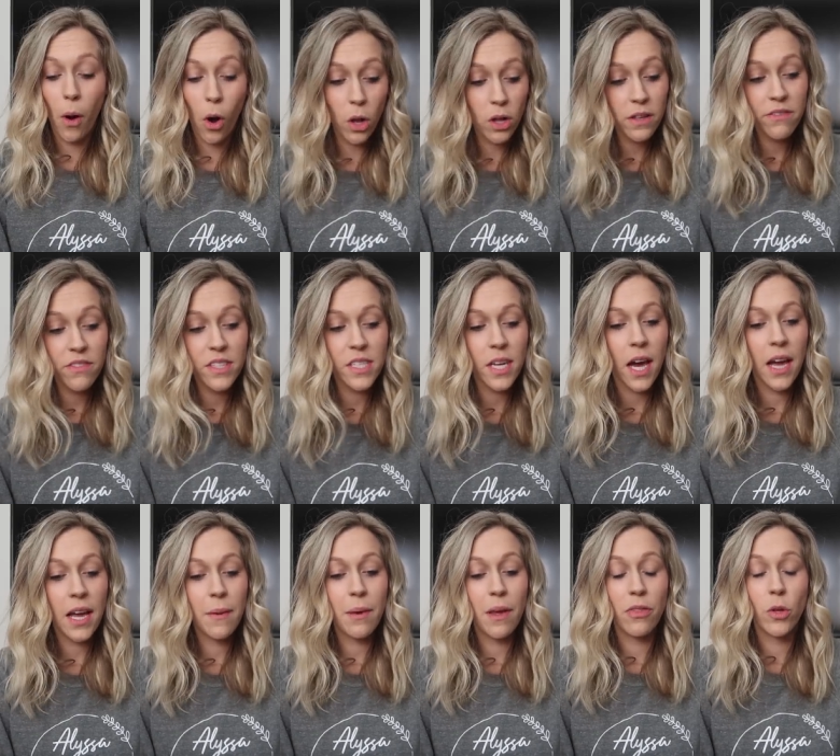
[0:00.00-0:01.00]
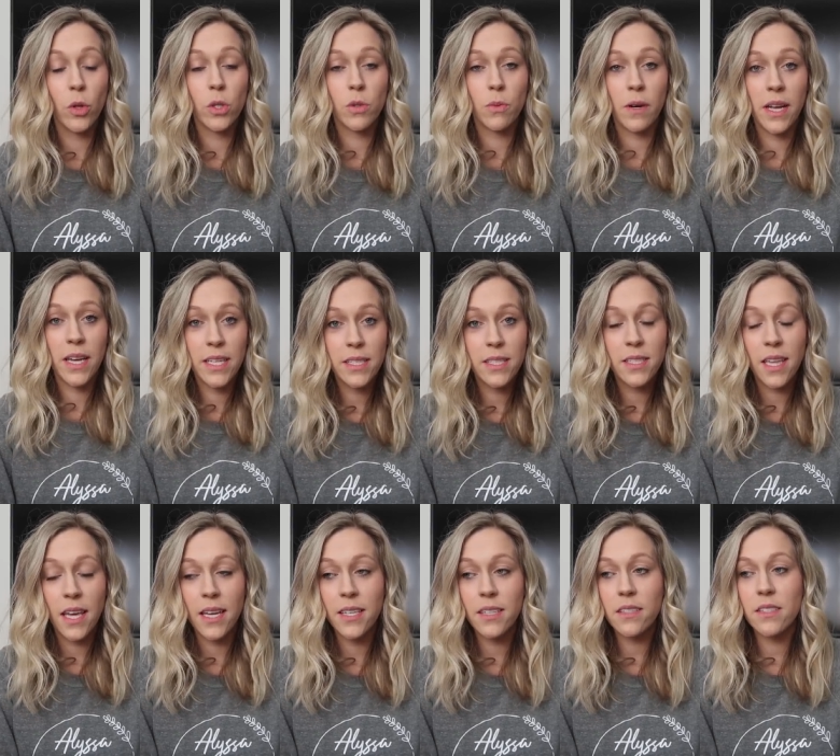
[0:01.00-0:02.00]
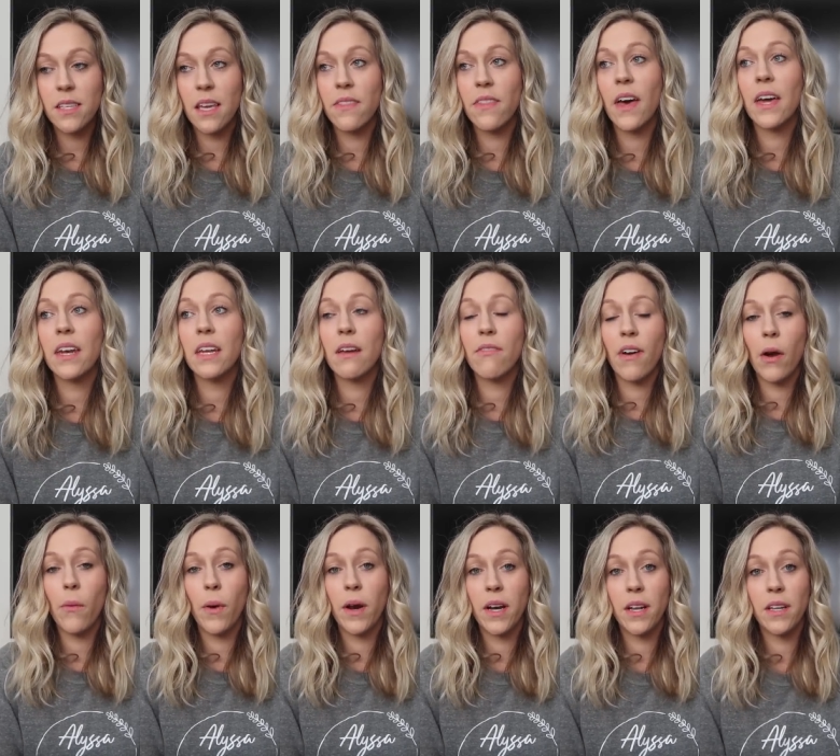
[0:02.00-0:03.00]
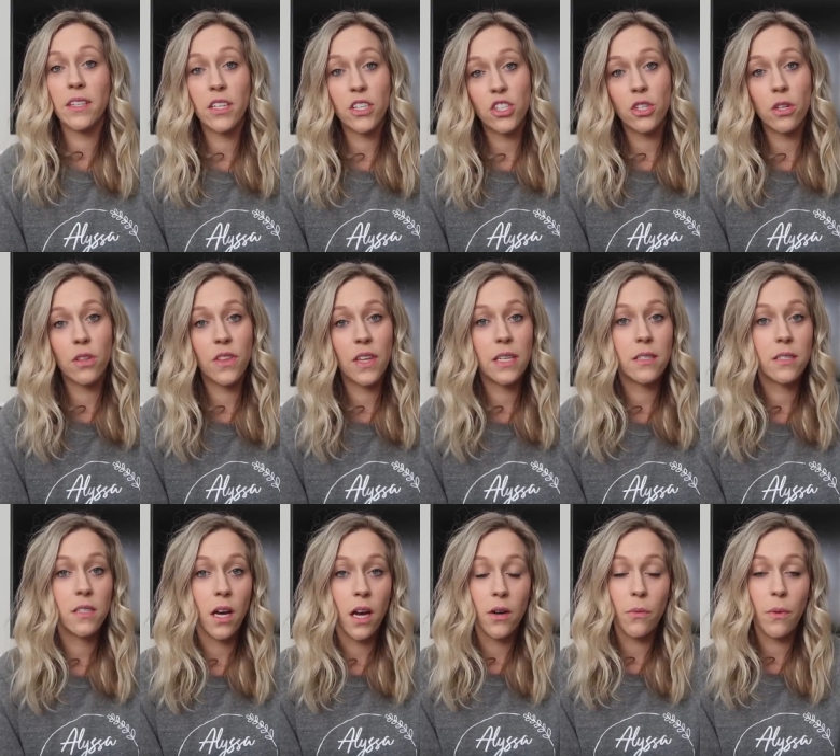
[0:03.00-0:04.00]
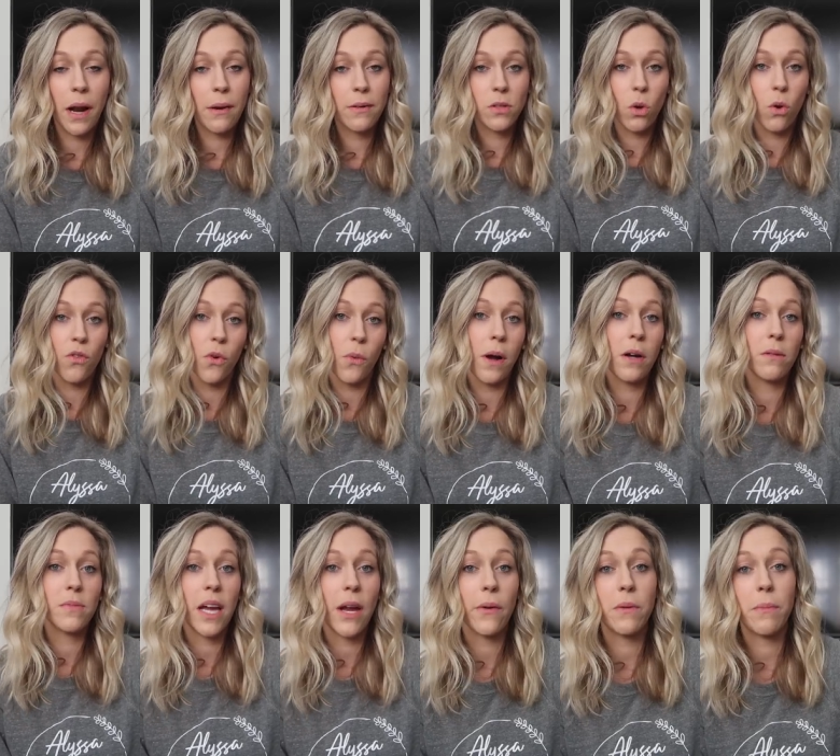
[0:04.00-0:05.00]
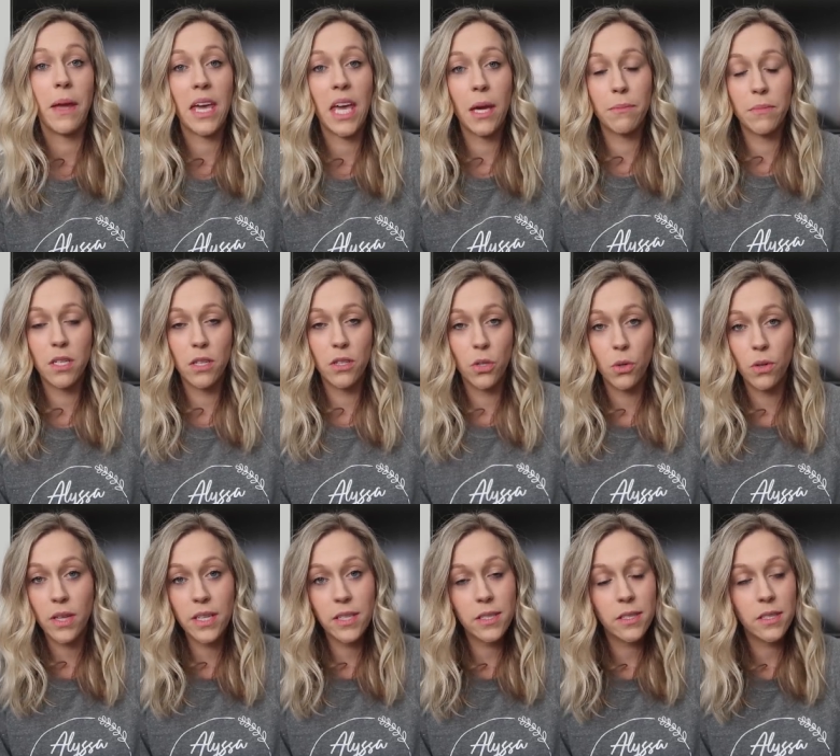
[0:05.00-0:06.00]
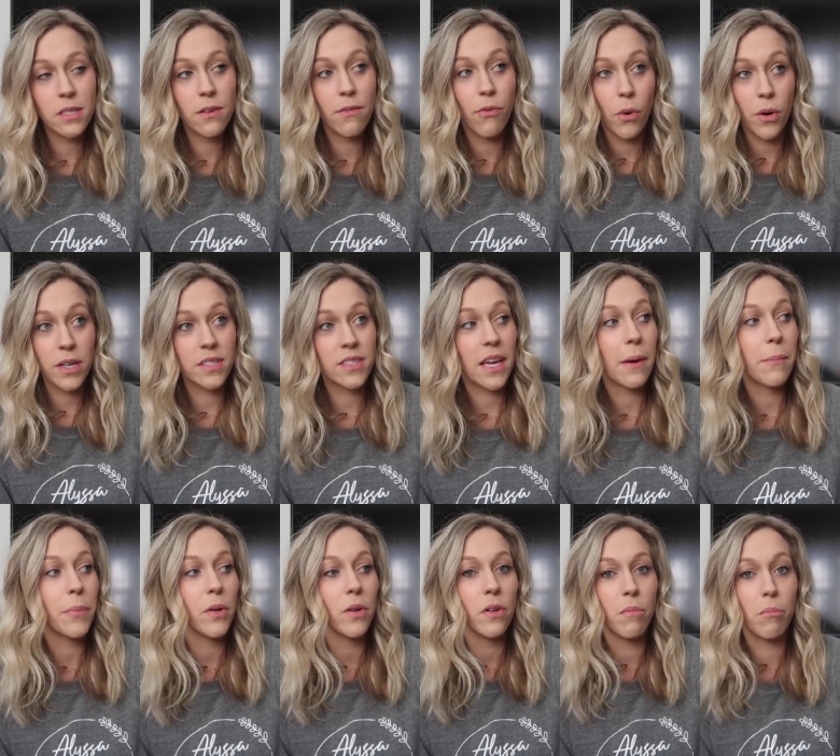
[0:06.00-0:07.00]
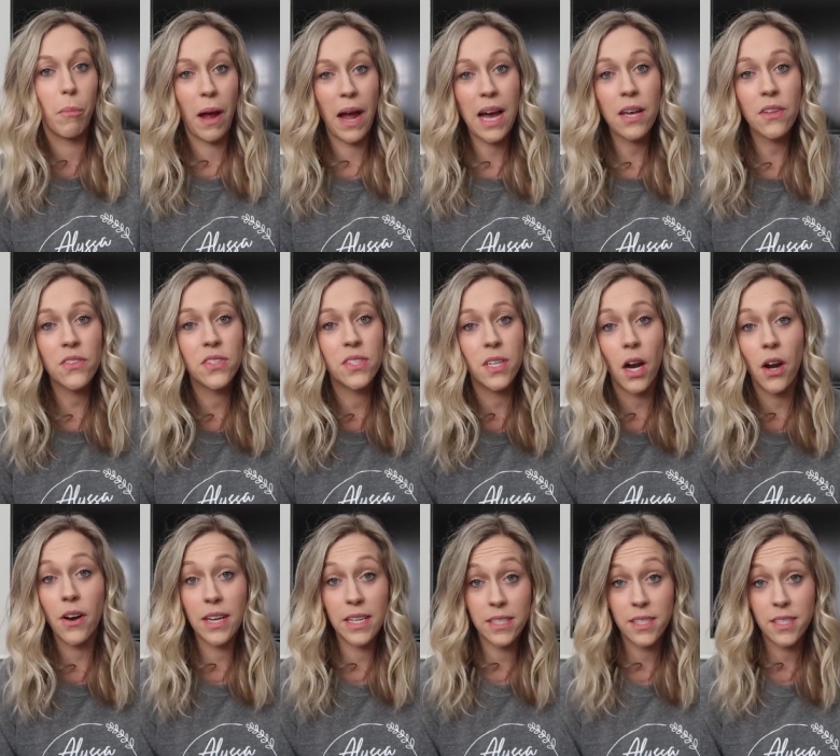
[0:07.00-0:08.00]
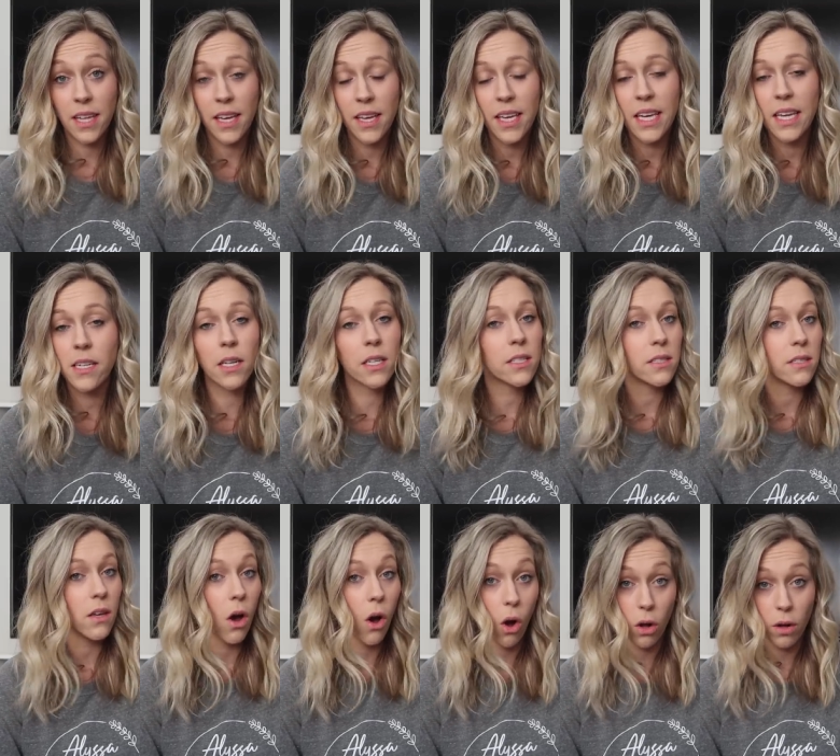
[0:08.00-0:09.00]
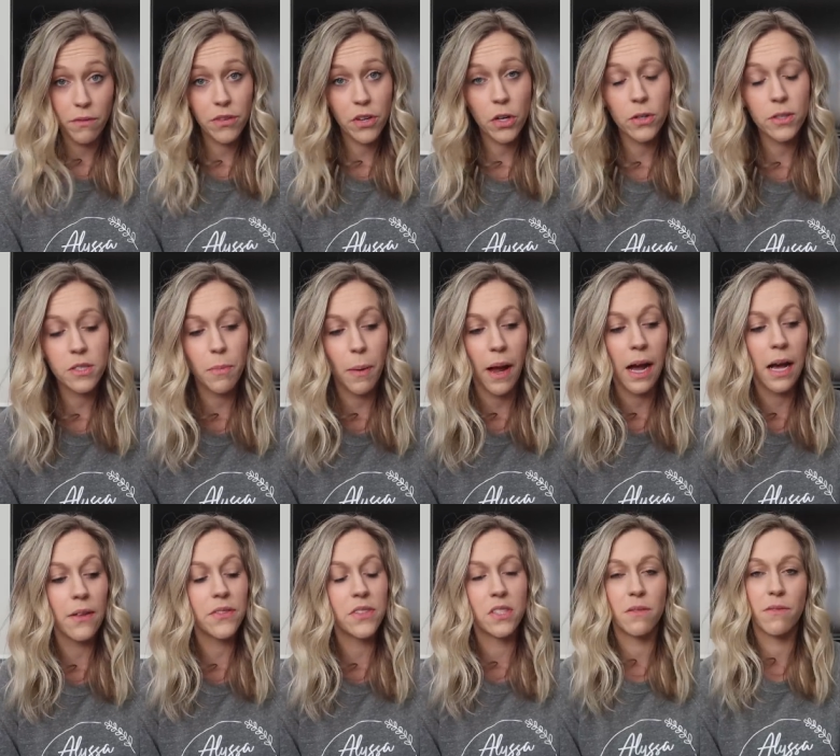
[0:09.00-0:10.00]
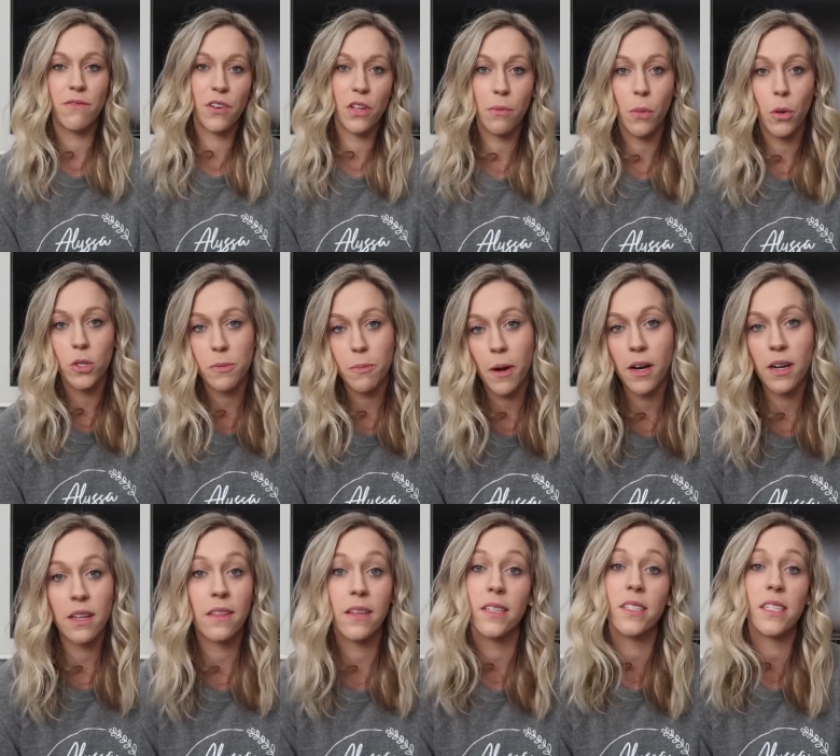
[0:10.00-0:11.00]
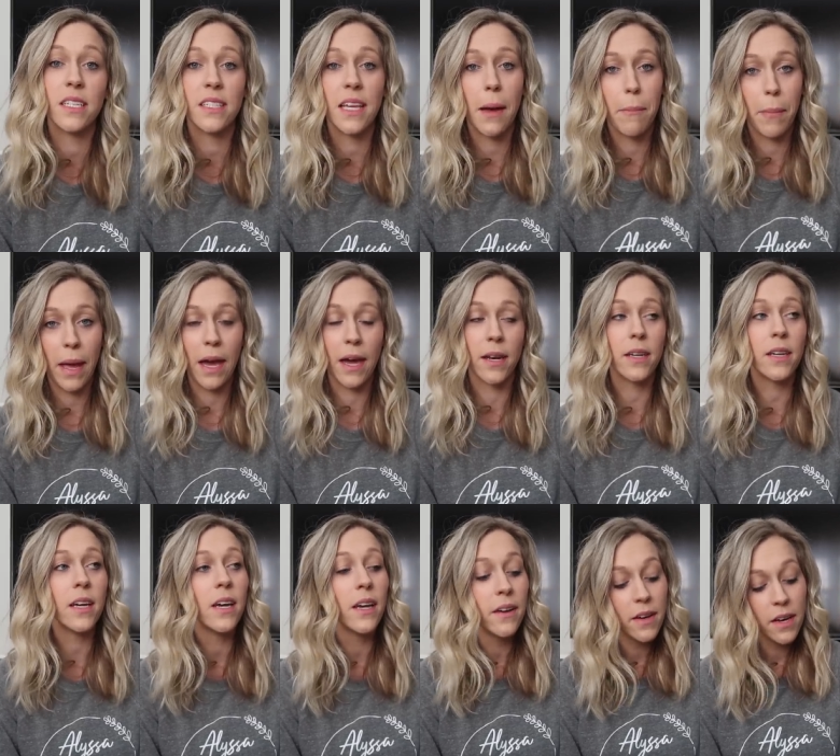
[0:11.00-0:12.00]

all of the time and those were his things and then if I wanted additional things done when I was overwhelmed I would make him to-do lists. For example, baths are his thing. He does all of the girls' baths for the most part unless he's at band